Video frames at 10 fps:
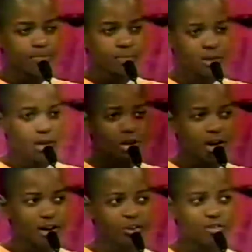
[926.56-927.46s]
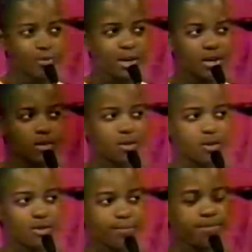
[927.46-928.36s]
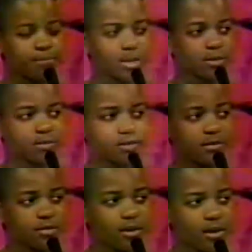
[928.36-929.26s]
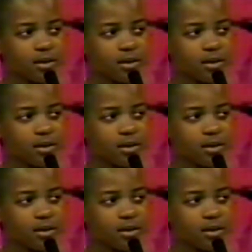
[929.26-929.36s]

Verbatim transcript: A Cocker Spaniel and a mixed dog.